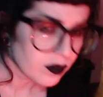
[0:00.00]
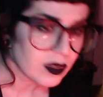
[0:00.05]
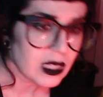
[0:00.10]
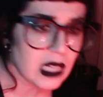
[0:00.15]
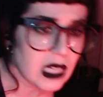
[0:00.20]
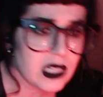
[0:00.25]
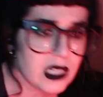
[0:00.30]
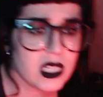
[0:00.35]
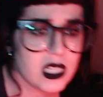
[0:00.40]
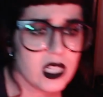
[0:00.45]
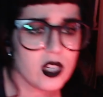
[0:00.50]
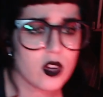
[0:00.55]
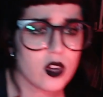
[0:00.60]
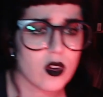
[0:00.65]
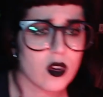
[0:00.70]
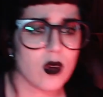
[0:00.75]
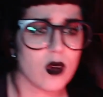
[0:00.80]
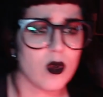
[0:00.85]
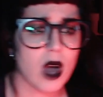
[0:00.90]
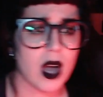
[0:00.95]
D
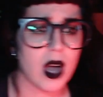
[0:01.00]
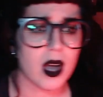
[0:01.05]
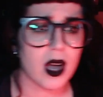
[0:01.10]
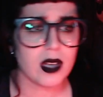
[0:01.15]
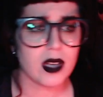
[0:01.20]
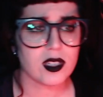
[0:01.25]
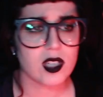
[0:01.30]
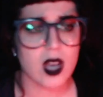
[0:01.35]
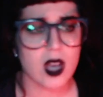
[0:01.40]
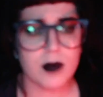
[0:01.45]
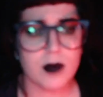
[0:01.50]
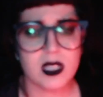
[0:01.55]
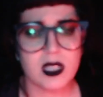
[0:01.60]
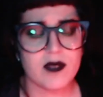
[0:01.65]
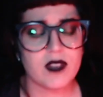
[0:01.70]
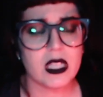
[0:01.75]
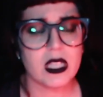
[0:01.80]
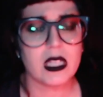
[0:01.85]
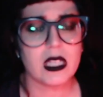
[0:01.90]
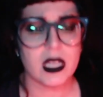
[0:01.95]
Neuro, uh, Tom
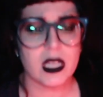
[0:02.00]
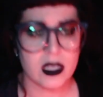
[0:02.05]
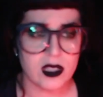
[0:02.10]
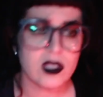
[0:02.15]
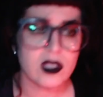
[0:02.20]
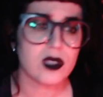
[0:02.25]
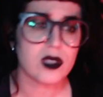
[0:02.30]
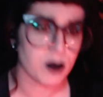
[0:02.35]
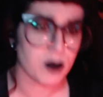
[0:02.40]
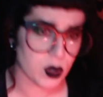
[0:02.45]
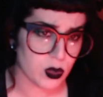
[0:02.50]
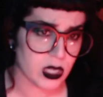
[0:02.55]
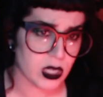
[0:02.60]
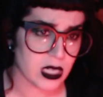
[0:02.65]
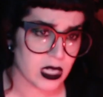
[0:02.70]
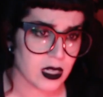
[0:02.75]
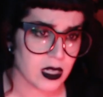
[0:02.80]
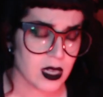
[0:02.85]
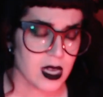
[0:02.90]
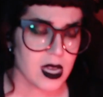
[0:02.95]
Savini is
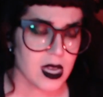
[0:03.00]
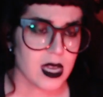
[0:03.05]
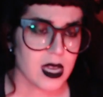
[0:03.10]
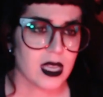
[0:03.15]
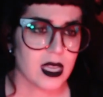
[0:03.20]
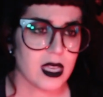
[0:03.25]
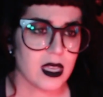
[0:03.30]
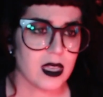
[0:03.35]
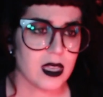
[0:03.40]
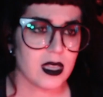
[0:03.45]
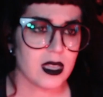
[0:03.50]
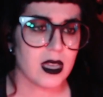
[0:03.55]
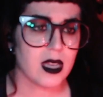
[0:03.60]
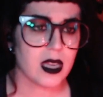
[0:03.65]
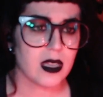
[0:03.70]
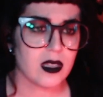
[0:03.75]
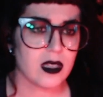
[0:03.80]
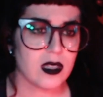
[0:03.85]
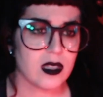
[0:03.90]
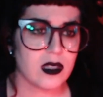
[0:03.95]
moody. He
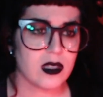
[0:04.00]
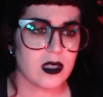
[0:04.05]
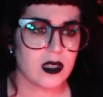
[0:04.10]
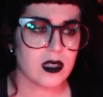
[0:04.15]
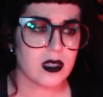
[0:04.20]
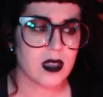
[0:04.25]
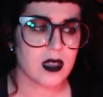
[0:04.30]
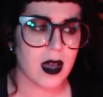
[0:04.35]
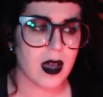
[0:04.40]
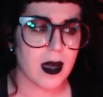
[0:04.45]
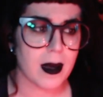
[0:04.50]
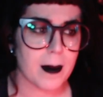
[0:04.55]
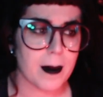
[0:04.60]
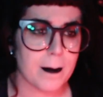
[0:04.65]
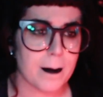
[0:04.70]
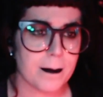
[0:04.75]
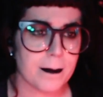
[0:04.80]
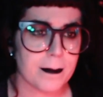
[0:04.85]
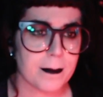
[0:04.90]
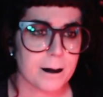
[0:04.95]
is
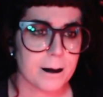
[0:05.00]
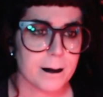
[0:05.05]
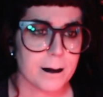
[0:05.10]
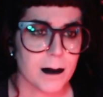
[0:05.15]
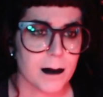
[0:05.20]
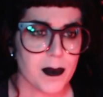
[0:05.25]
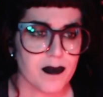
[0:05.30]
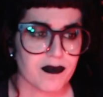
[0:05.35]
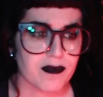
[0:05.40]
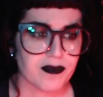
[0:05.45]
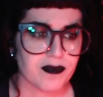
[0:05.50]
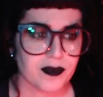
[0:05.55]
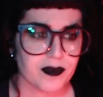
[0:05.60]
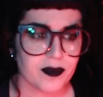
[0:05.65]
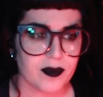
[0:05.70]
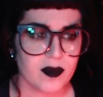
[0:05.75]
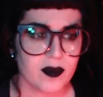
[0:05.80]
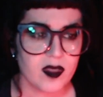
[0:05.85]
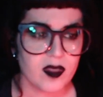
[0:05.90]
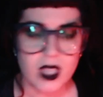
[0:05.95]
um,
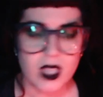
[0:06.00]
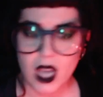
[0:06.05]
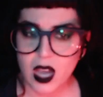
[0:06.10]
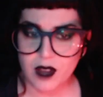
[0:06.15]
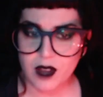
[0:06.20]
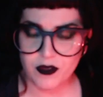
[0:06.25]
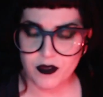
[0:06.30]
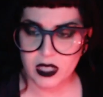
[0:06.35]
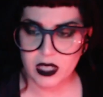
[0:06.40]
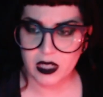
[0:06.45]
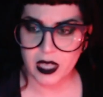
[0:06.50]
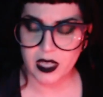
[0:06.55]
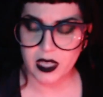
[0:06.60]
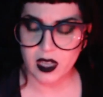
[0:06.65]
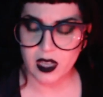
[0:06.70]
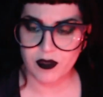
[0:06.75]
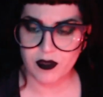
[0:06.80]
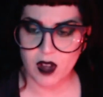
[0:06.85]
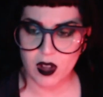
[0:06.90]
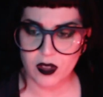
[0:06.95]
I feel like
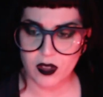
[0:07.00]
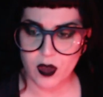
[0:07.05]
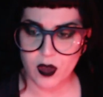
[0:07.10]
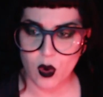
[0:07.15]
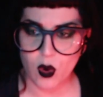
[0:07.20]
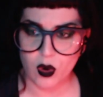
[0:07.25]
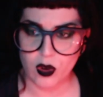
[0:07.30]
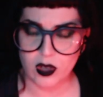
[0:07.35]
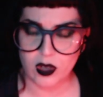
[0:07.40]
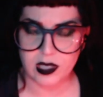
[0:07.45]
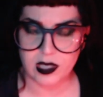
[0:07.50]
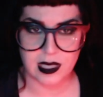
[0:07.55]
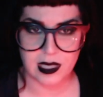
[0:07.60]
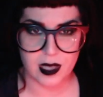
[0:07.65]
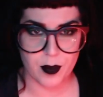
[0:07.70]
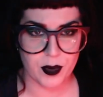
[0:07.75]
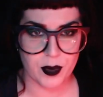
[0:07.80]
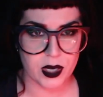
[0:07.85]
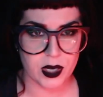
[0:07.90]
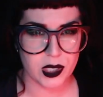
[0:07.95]
of all the horror
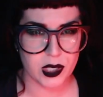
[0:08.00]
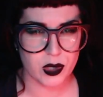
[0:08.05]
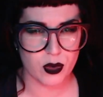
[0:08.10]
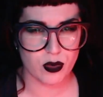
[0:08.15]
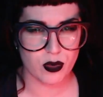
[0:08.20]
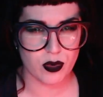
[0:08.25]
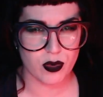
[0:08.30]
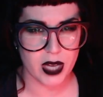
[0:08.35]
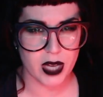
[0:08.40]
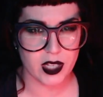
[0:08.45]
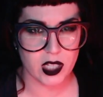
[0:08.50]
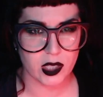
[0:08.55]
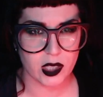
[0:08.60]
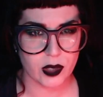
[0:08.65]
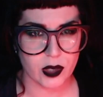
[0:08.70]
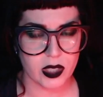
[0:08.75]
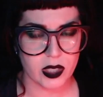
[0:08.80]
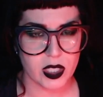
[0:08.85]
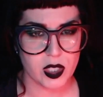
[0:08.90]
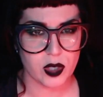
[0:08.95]
celebrities who
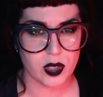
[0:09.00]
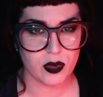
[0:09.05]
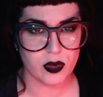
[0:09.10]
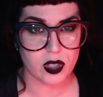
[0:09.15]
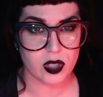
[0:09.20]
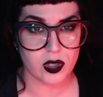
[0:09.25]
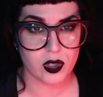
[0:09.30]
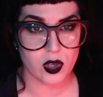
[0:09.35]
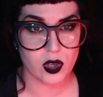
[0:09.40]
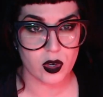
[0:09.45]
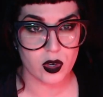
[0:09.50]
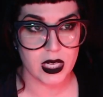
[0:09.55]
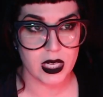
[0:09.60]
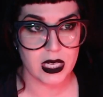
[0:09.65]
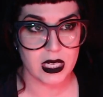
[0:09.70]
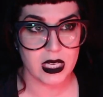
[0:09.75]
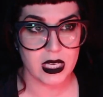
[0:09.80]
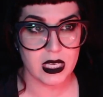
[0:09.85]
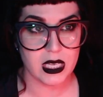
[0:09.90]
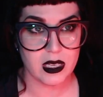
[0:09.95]
regularly do the circuit,
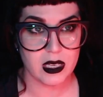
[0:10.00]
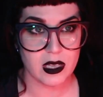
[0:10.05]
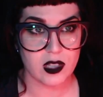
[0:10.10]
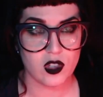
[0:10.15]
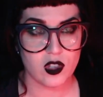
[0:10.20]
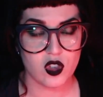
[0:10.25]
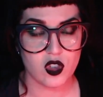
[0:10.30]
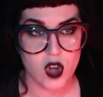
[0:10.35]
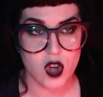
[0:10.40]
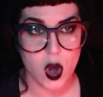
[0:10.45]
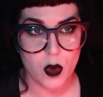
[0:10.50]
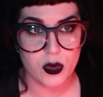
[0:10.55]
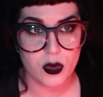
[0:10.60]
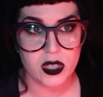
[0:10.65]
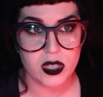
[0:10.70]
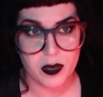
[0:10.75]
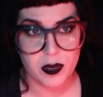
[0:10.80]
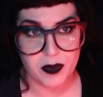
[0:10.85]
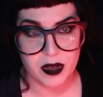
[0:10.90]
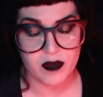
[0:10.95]
he is known
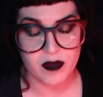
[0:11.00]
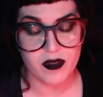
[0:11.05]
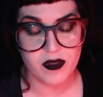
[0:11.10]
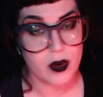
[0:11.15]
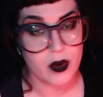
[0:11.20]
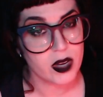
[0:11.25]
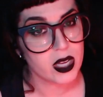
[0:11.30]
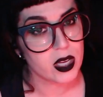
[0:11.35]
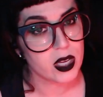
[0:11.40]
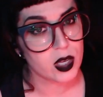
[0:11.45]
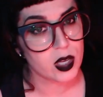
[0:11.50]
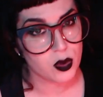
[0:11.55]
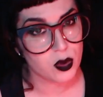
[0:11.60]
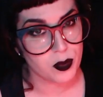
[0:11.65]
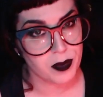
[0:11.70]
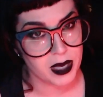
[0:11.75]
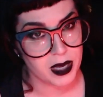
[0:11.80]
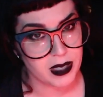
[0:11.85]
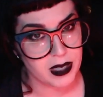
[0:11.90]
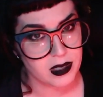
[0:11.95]
to be very hit or
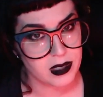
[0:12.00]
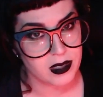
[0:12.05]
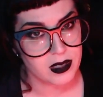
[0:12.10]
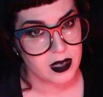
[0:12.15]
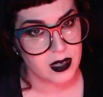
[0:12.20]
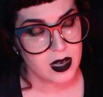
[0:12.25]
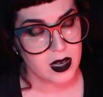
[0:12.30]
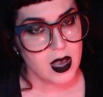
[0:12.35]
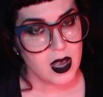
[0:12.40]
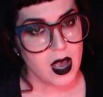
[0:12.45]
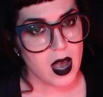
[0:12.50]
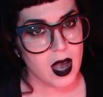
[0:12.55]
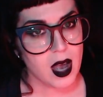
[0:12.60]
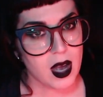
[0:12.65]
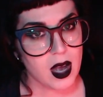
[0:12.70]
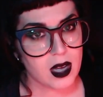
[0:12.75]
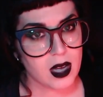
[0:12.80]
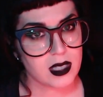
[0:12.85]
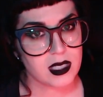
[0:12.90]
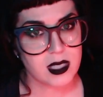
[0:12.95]
miss.
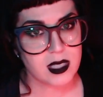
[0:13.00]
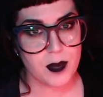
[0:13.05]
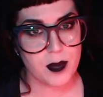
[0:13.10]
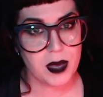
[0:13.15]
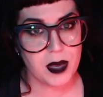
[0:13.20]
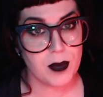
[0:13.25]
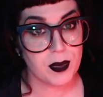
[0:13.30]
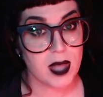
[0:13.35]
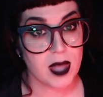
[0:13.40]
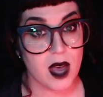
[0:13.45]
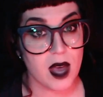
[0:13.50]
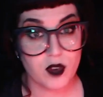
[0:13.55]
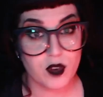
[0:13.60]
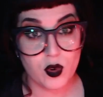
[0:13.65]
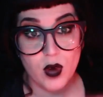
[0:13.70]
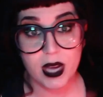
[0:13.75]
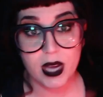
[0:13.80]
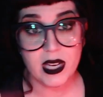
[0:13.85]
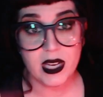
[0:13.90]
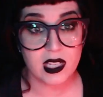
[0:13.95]
Uh, some people have
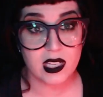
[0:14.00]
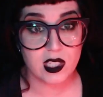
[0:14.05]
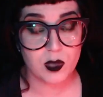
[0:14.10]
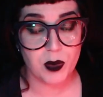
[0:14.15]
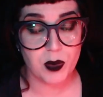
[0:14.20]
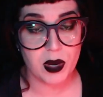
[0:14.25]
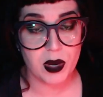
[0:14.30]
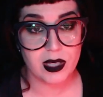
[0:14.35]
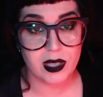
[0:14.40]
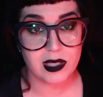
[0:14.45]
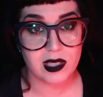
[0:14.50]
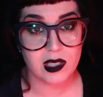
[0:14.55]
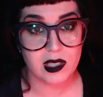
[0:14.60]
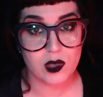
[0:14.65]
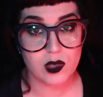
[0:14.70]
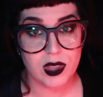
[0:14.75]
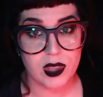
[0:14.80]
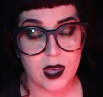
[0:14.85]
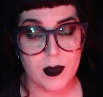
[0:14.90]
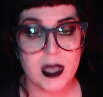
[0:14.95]
great experiences
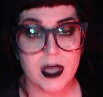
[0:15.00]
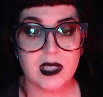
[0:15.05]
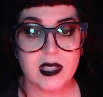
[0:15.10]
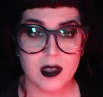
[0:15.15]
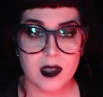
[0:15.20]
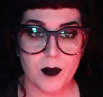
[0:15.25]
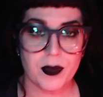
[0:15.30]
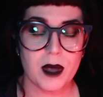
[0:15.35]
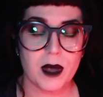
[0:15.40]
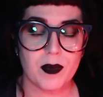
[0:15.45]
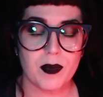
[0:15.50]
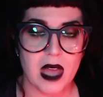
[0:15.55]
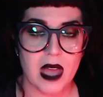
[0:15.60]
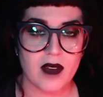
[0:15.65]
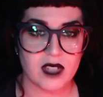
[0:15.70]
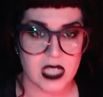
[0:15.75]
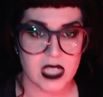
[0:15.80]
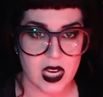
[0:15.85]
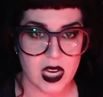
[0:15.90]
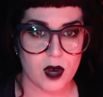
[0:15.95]
with him, and some people
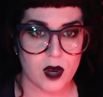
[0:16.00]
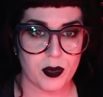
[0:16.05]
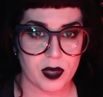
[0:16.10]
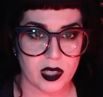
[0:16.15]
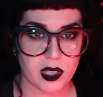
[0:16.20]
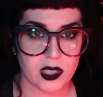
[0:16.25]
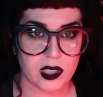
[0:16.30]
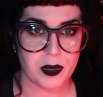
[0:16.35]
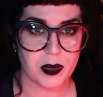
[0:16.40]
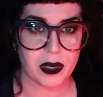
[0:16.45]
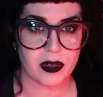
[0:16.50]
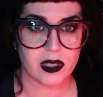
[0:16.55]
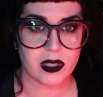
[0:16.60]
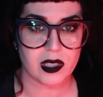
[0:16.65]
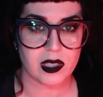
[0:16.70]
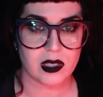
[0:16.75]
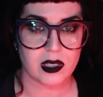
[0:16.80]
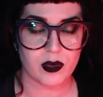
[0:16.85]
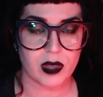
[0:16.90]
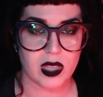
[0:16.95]
have terrible
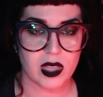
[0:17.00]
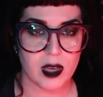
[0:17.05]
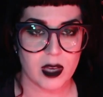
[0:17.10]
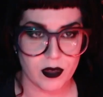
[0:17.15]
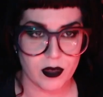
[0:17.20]
experiences with him.